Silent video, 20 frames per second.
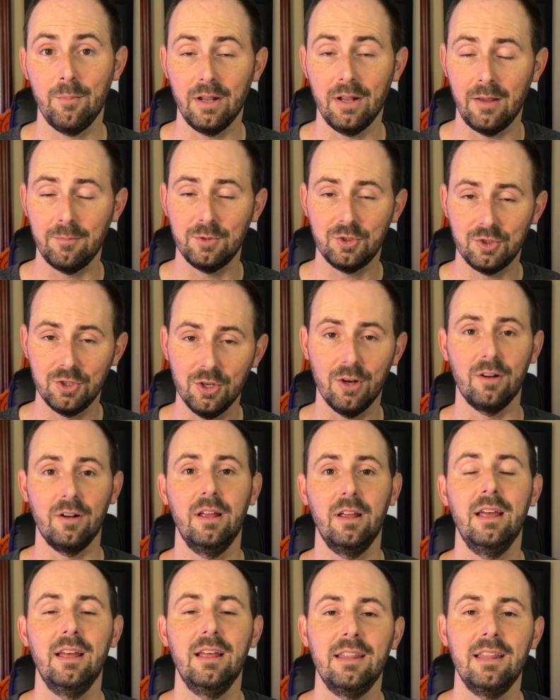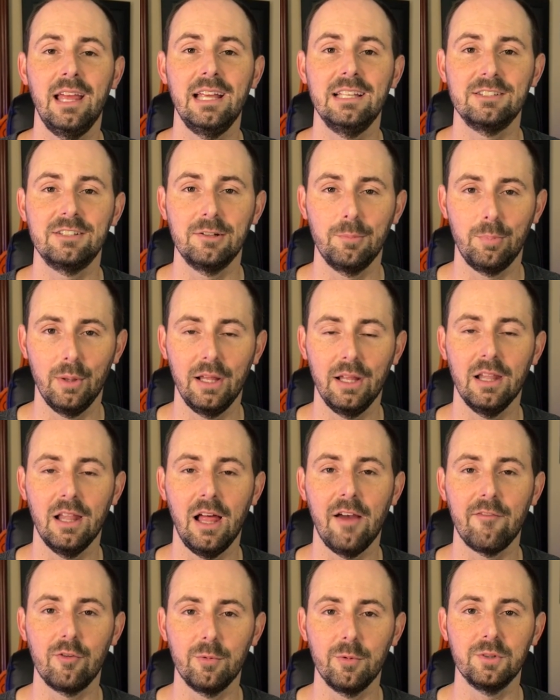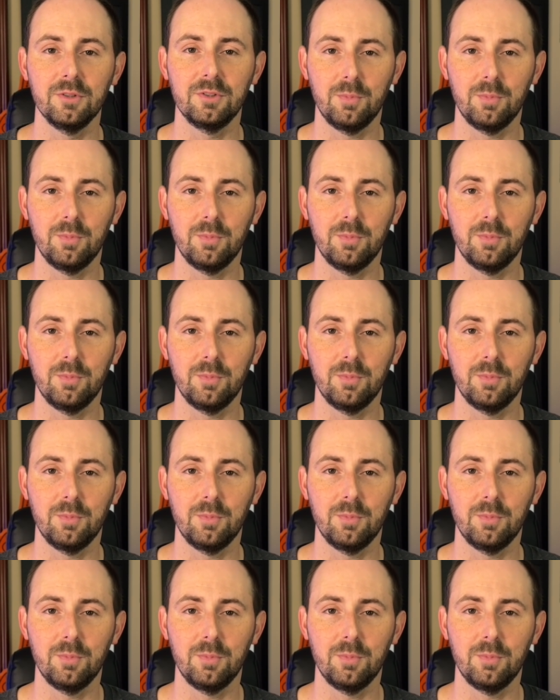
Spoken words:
but I'm sure that he's going to play a lot for Bruce